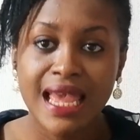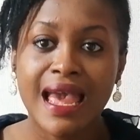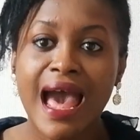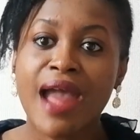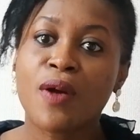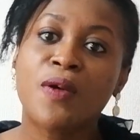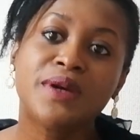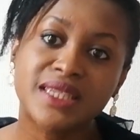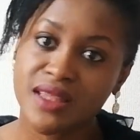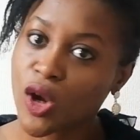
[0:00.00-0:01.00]
I
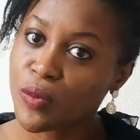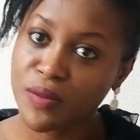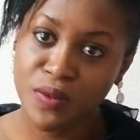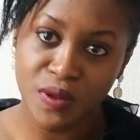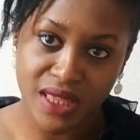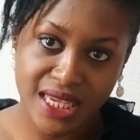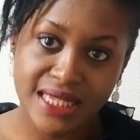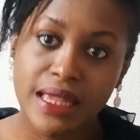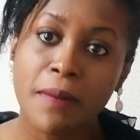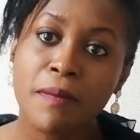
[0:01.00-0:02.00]
always tell people this:
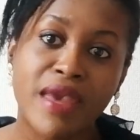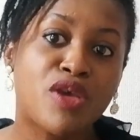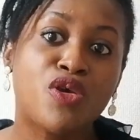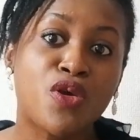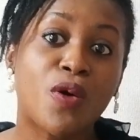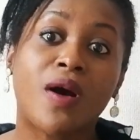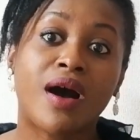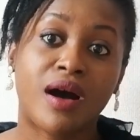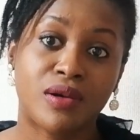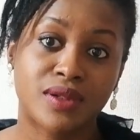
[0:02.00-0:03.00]
make your
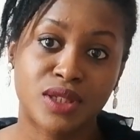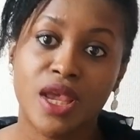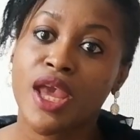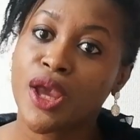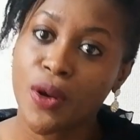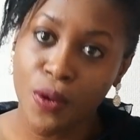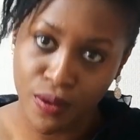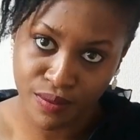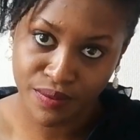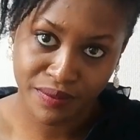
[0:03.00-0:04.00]
house a home.
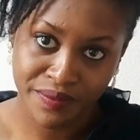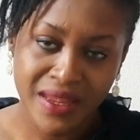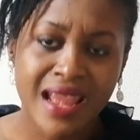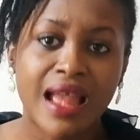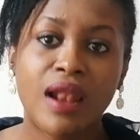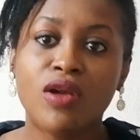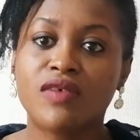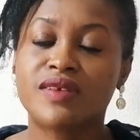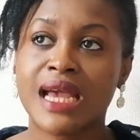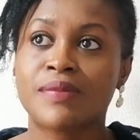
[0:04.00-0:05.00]
A lot of
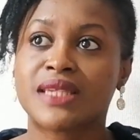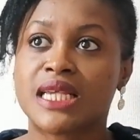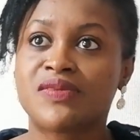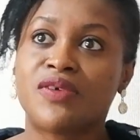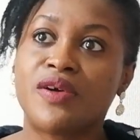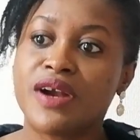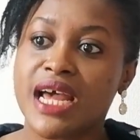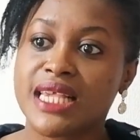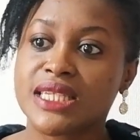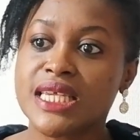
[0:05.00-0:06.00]
times as
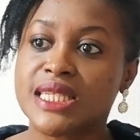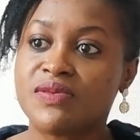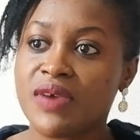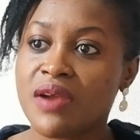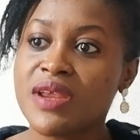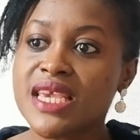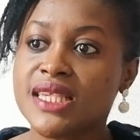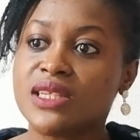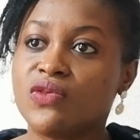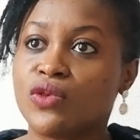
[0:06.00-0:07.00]
foreigners, it's very
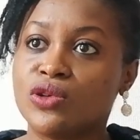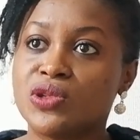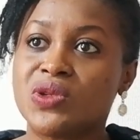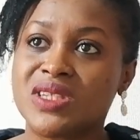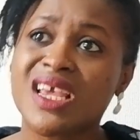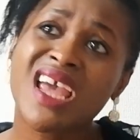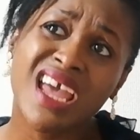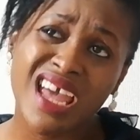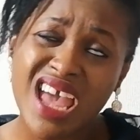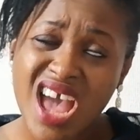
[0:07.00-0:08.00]
easy for you to say,
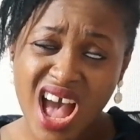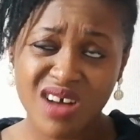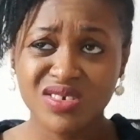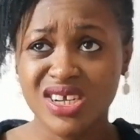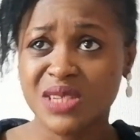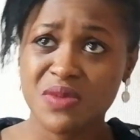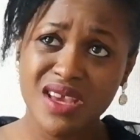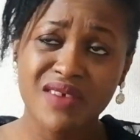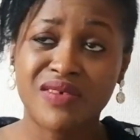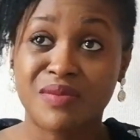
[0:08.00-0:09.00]
I'll just be
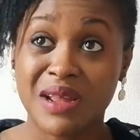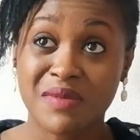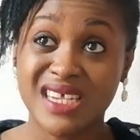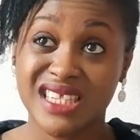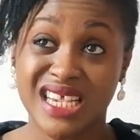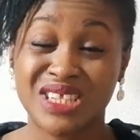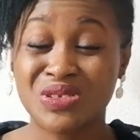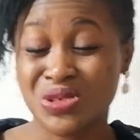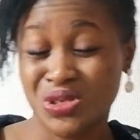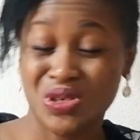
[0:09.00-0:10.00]
here for my master's, it's
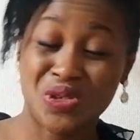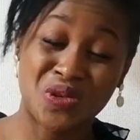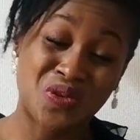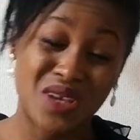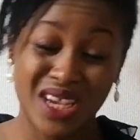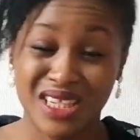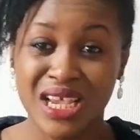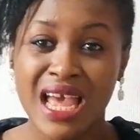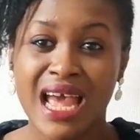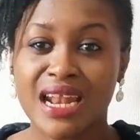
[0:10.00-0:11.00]
not just 2 years,
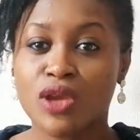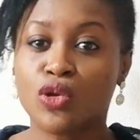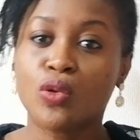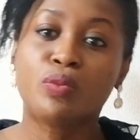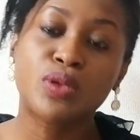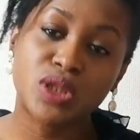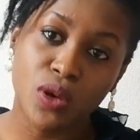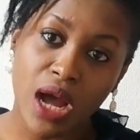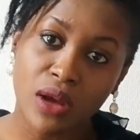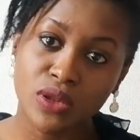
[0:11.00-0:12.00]
and then you don't put your
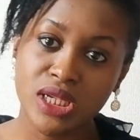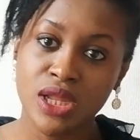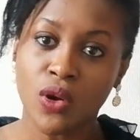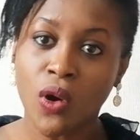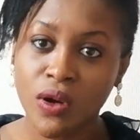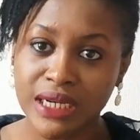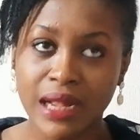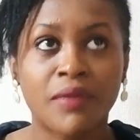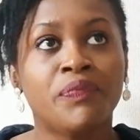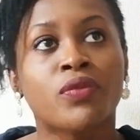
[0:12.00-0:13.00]
house in order.
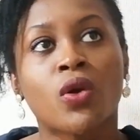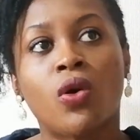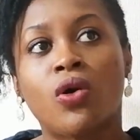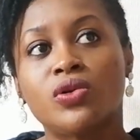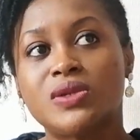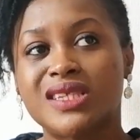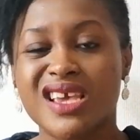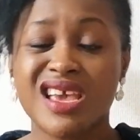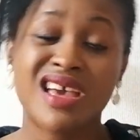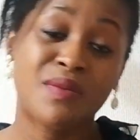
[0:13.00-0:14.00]
Or you
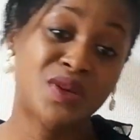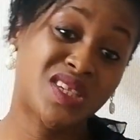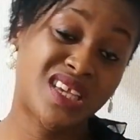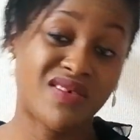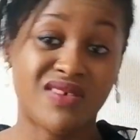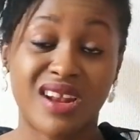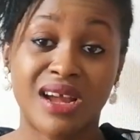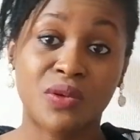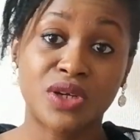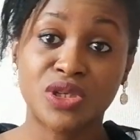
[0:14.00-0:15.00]
say, I'm just here for
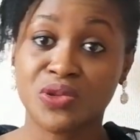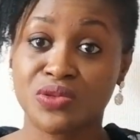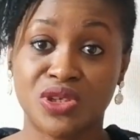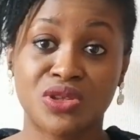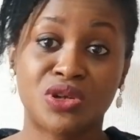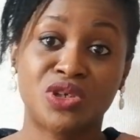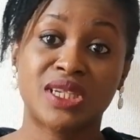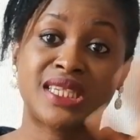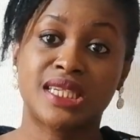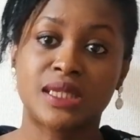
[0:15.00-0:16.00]
language school, it's not just
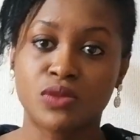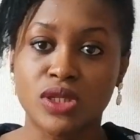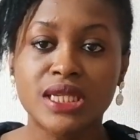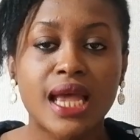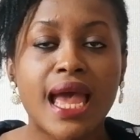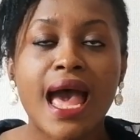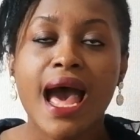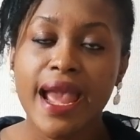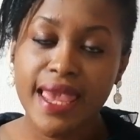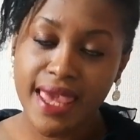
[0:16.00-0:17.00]
6 months.
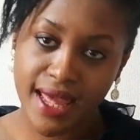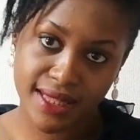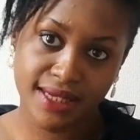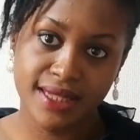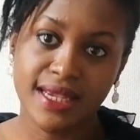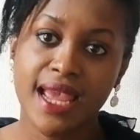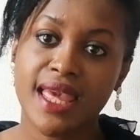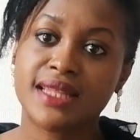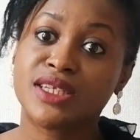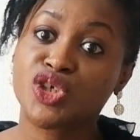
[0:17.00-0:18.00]
I get
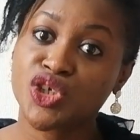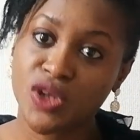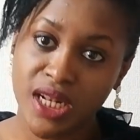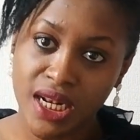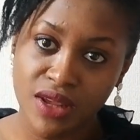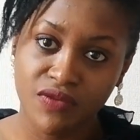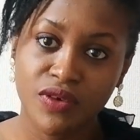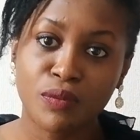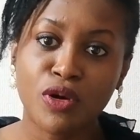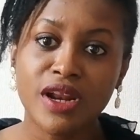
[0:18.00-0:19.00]
it short-lived.
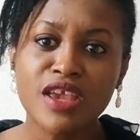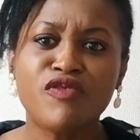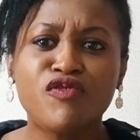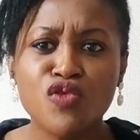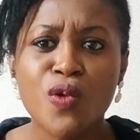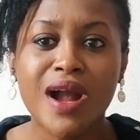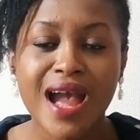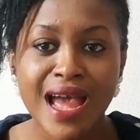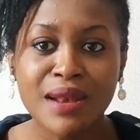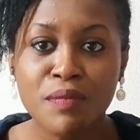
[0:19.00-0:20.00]
But if you
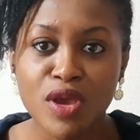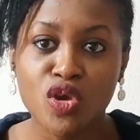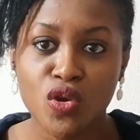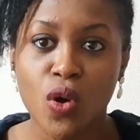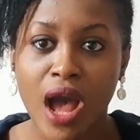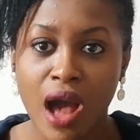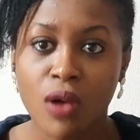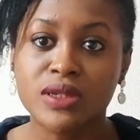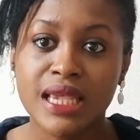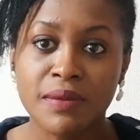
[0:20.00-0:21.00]
can make your
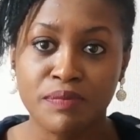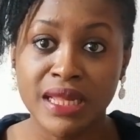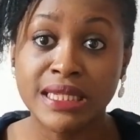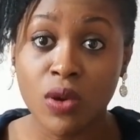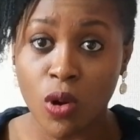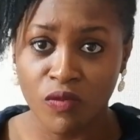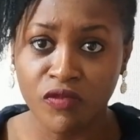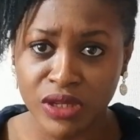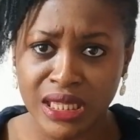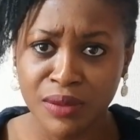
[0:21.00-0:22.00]
house a bit
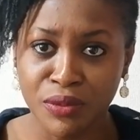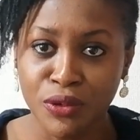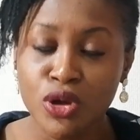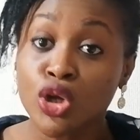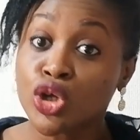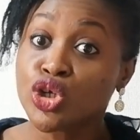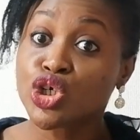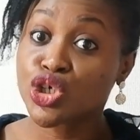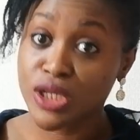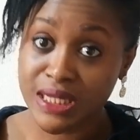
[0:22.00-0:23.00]
comfortable,
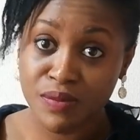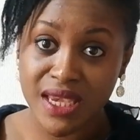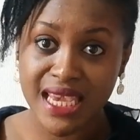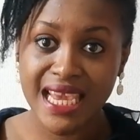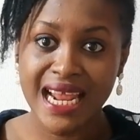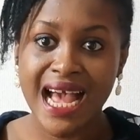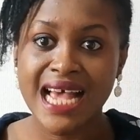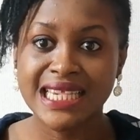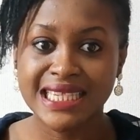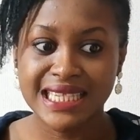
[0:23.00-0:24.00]
trust me, it
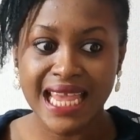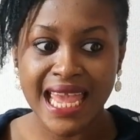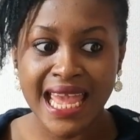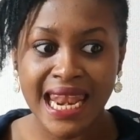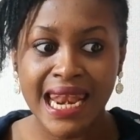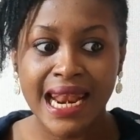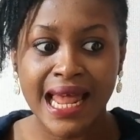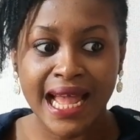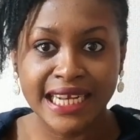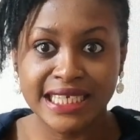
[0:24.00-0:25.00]
has a
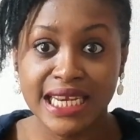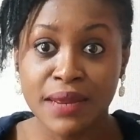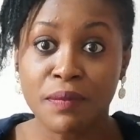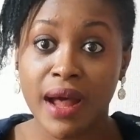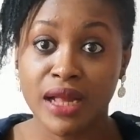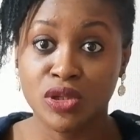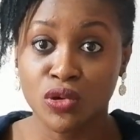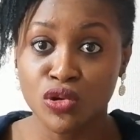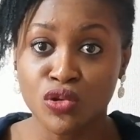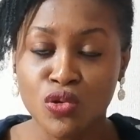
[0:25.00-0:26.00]
large impact on
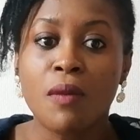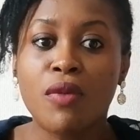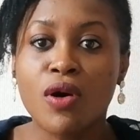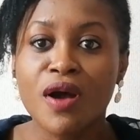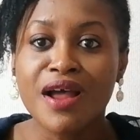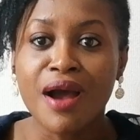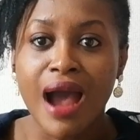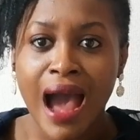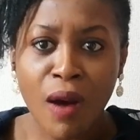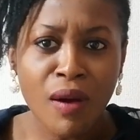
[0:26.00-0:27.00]
you. But
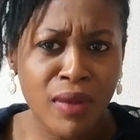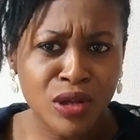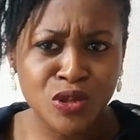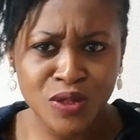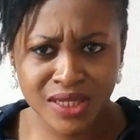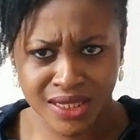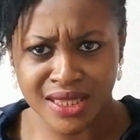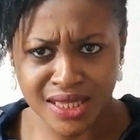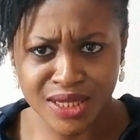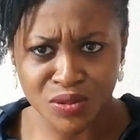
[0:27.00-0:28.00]
how about you see it
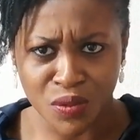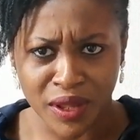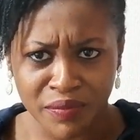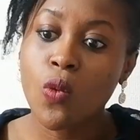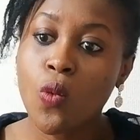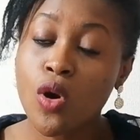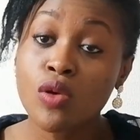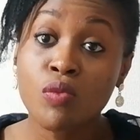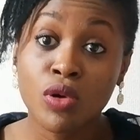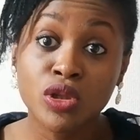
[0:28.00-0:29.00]
this way? 1
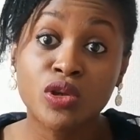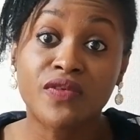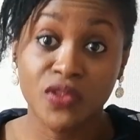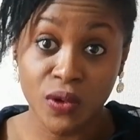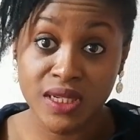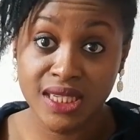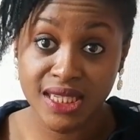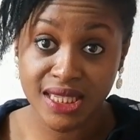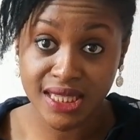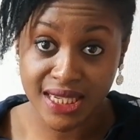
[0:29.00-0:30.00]
month of
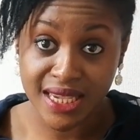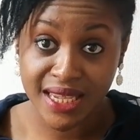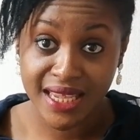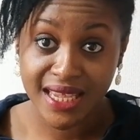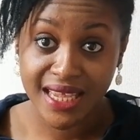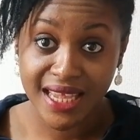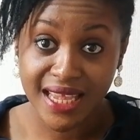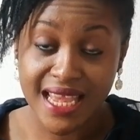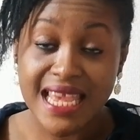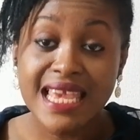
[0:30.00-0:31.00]
toxicity,
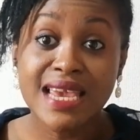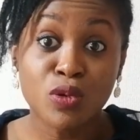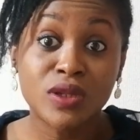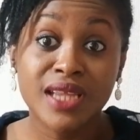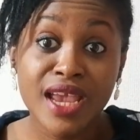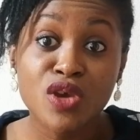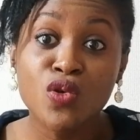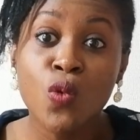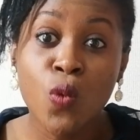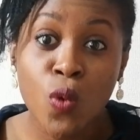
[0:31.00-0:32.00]
it could take you
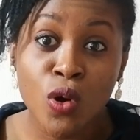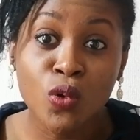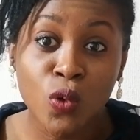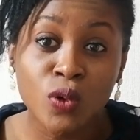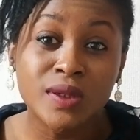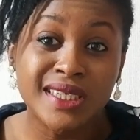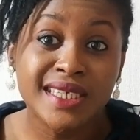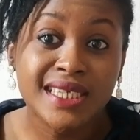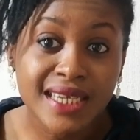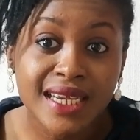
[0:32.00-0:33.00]
1 whole
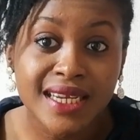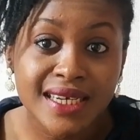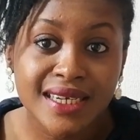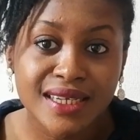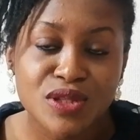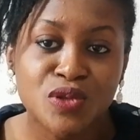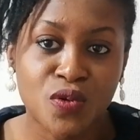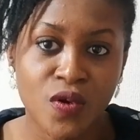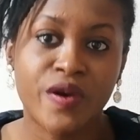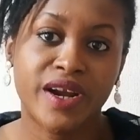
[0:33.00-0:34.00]
decade to
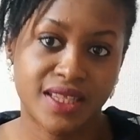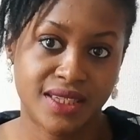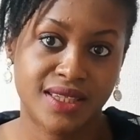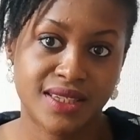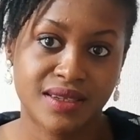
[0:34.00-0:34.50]
correct it.